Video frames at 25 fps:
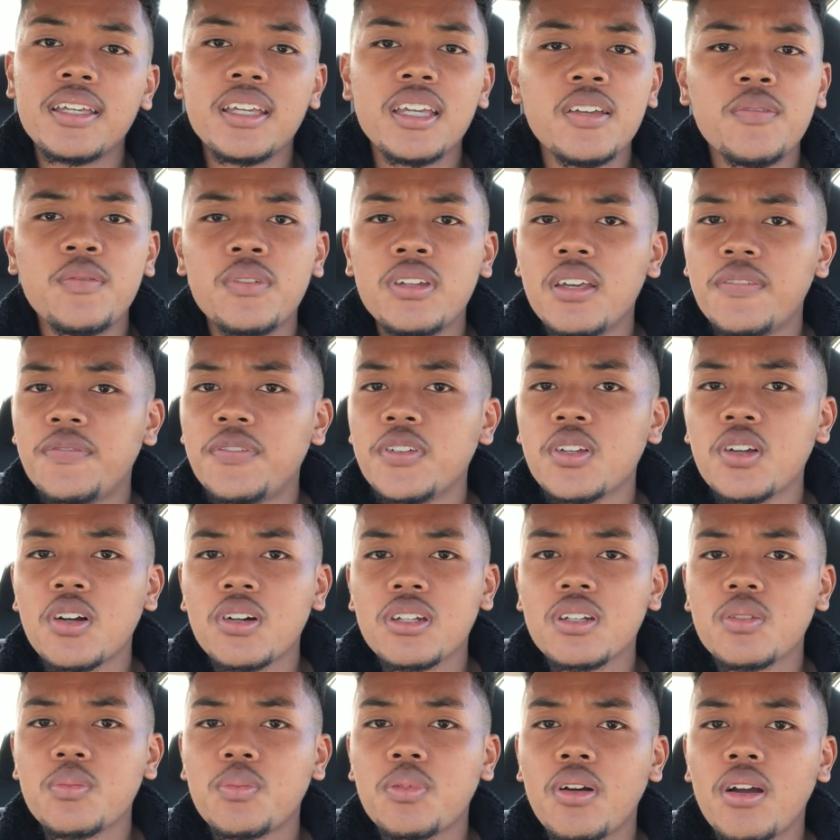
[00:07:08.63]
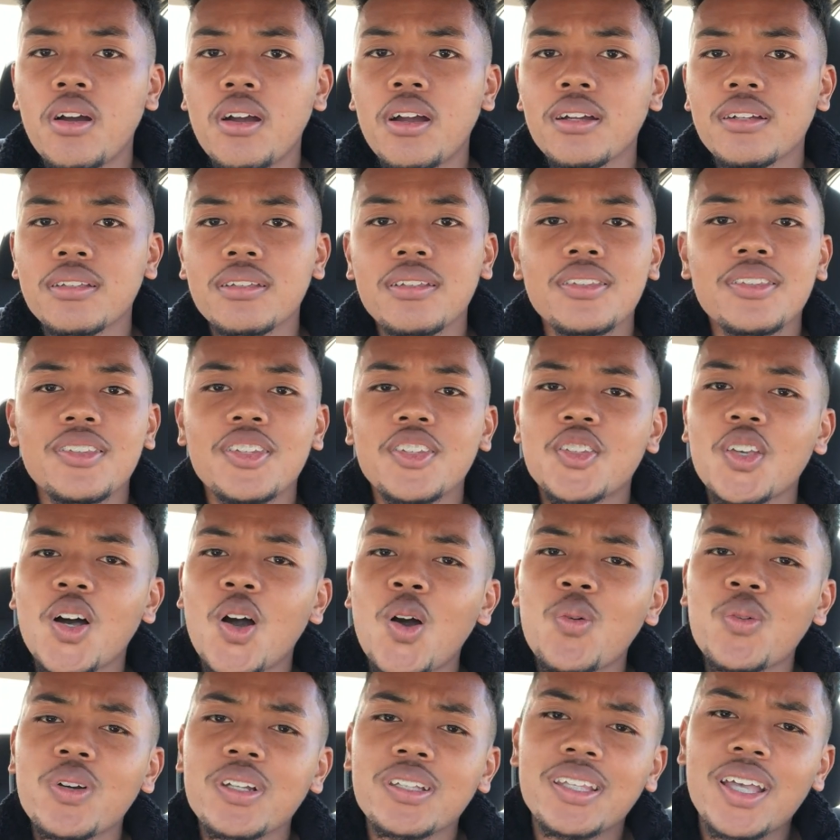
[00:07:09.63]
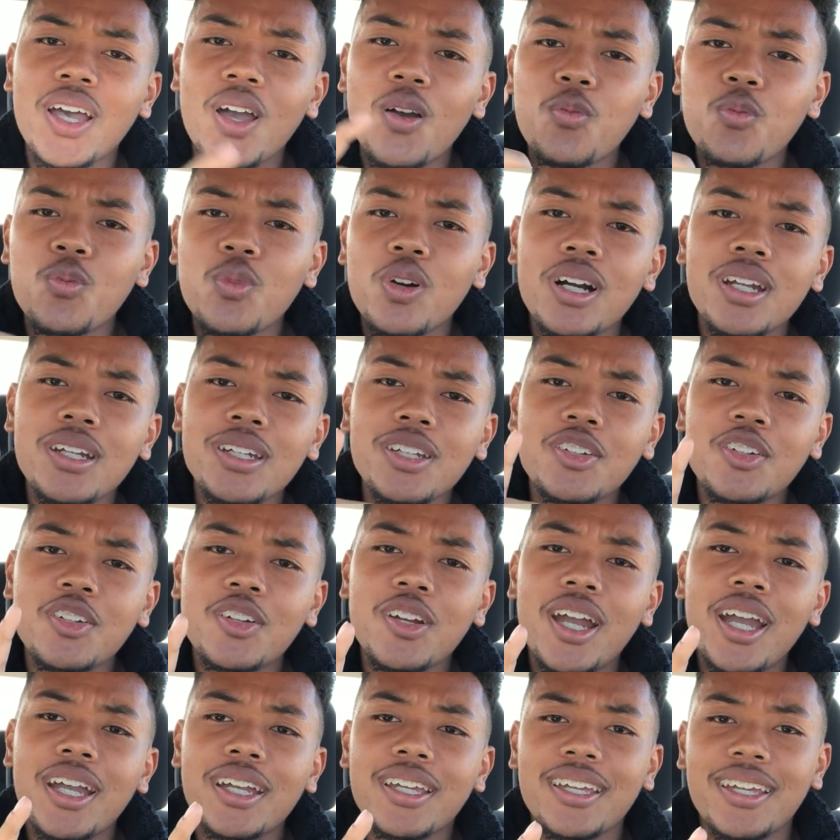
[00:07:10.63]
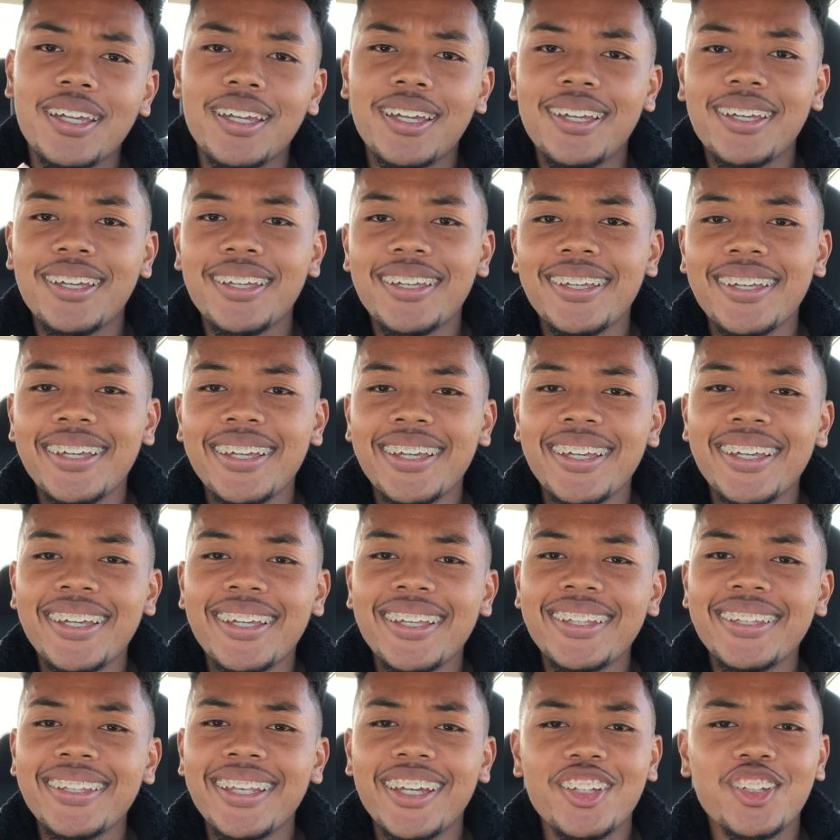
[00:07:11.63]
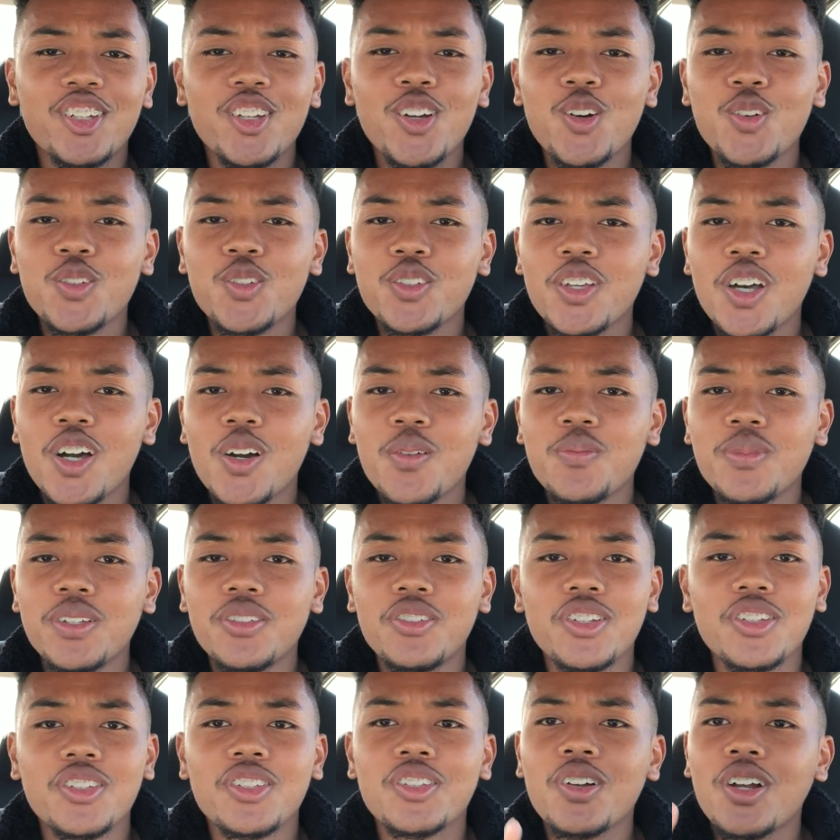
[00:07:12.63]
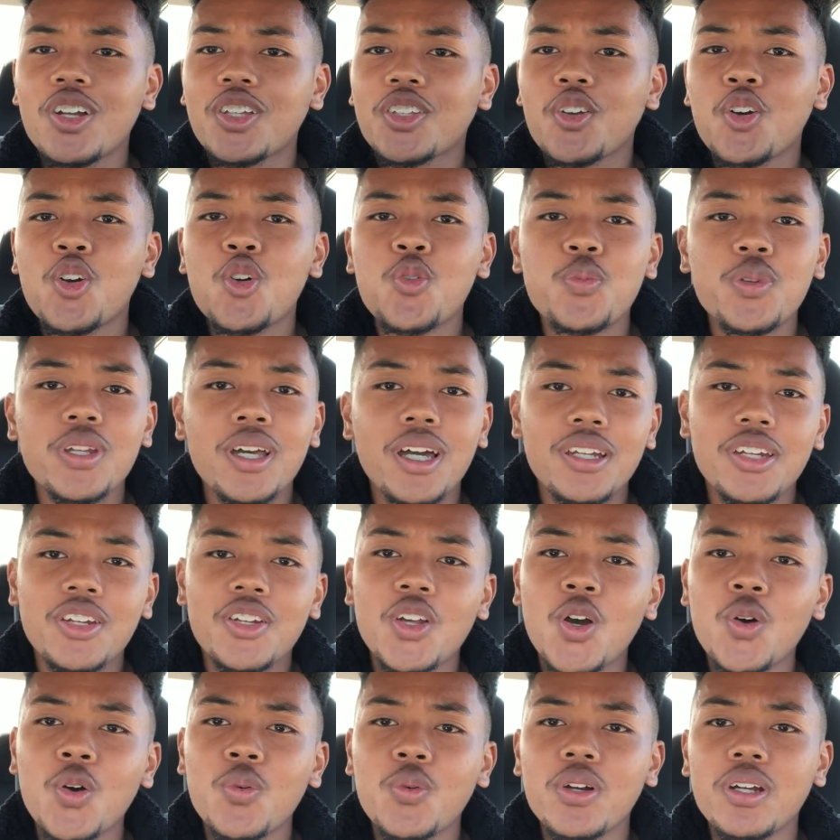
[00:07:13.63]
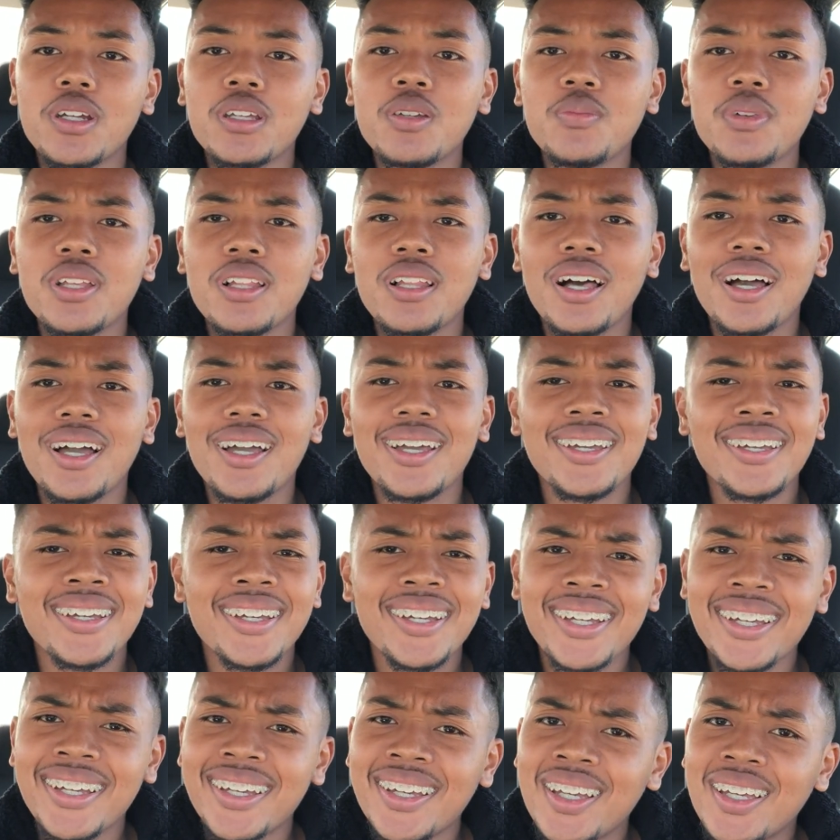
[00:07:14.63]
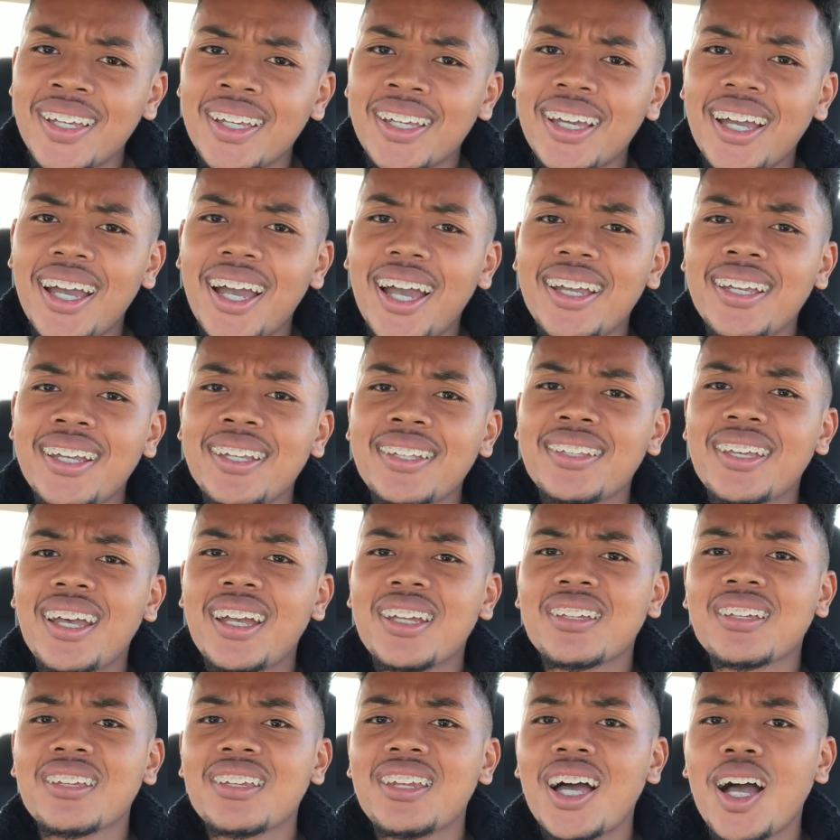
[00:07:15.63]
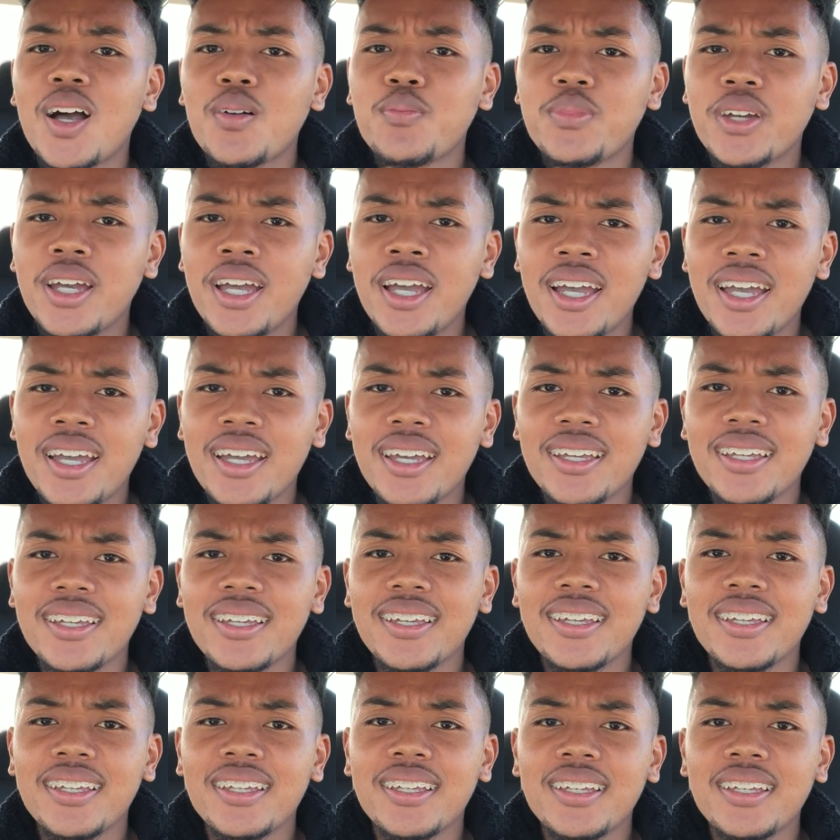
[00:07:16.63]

Even if you go to the park, there's always that one crackhead that shows up and just starts hooping out of nowhere. You'd be like, hey, he's actually not bad,